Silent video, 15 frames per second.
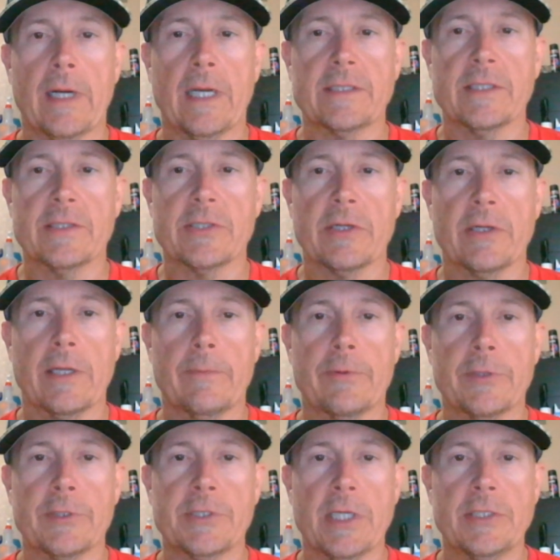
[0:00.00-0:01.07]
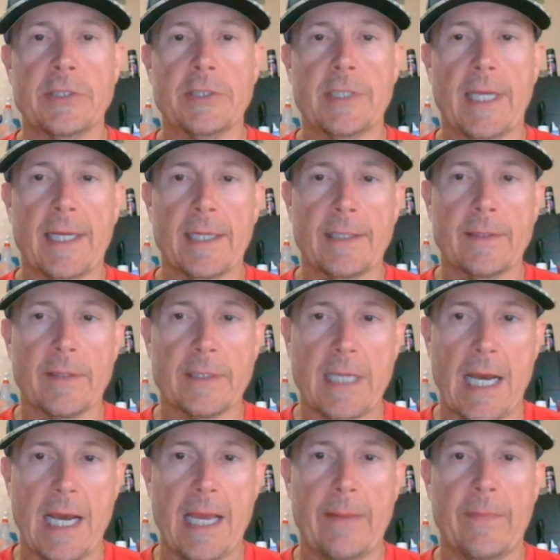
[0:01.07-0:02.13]
I sincerely appreciate you taking the
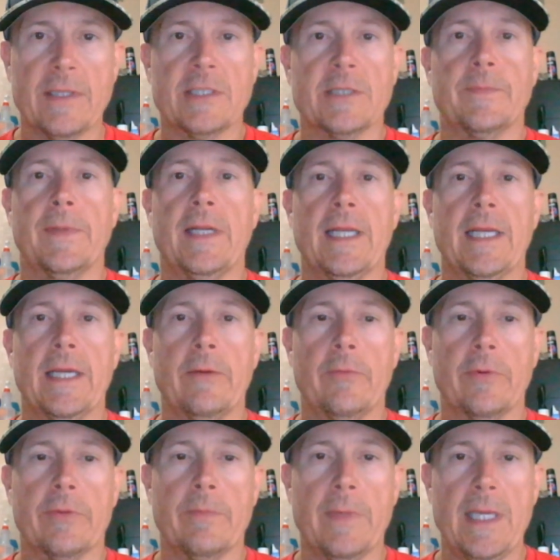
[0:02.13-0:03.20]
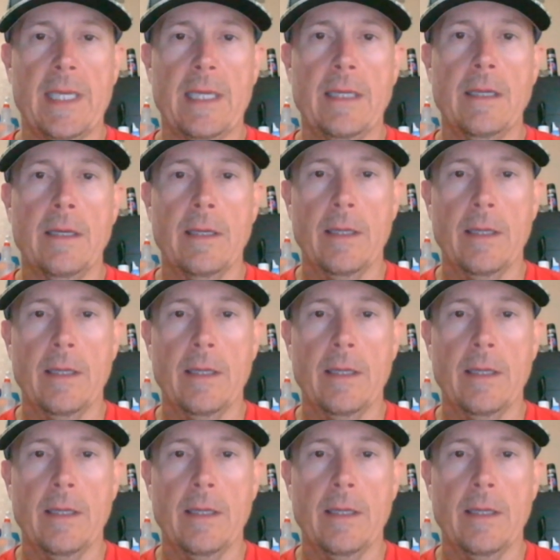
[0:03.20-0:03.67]
time and spending it with me.